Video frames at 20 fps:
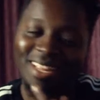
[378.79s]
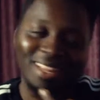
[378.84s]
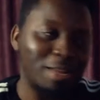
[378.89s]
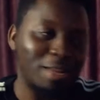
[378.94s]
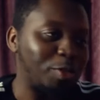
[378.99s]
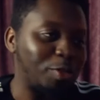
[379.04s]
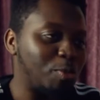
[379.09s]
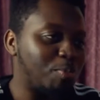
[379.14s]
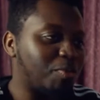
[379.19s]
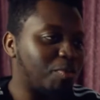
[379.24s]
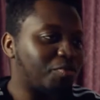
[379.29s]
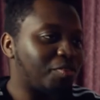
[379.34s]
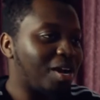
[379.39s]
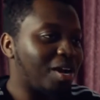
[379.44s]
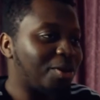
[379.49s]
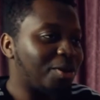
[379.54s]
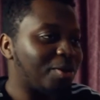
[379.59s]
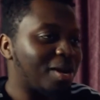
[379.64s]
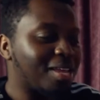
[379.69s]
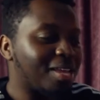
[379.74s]
That's super
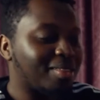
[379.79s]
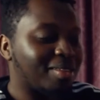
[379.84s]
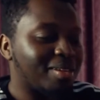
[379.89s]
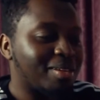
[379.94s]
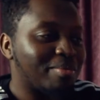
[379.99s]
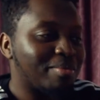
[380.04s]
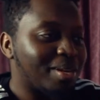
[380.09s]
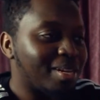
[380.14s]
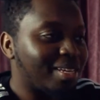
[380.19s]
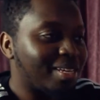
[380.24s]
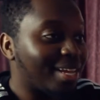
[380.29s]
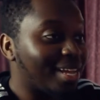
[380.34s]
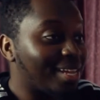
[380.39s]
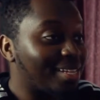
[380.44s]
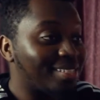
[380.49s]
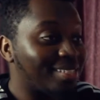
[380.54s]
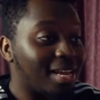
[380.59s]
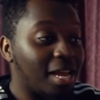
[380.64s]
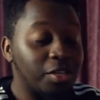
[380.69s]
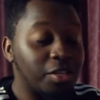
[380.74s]
fire right there, man.
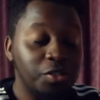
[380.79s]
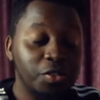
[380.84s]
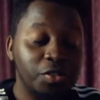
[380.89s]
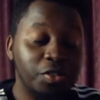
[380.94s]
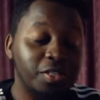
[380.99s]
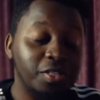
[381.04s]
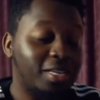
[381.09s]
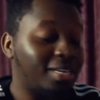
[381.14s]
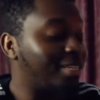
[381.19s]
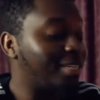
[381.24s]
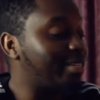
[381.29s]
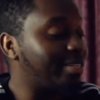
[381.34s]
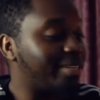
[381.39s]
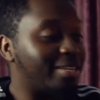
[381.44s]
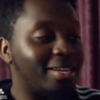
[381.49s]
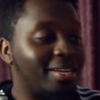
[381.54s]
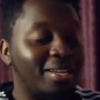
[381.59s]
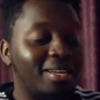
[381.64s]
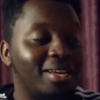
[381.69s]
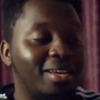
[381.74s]
KSI just killed
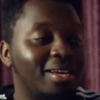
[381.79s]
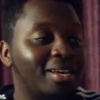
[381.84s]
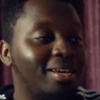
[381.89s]
it.